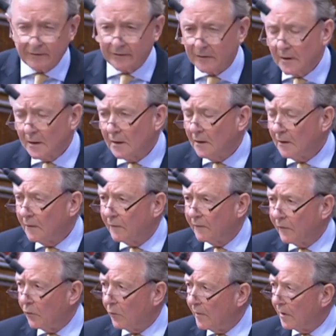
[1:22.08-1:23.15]
as a
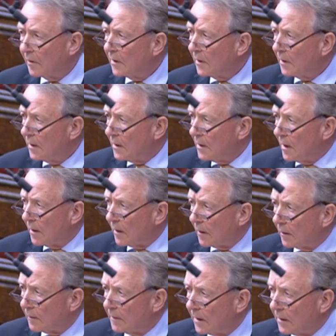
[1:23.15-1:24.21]
former
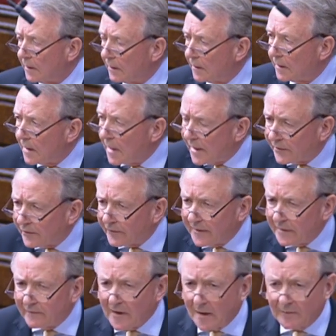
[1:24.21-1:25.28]
head of
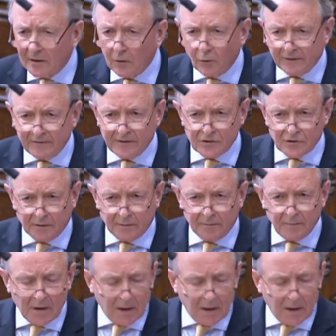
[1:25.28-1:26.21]
the Family Law Division,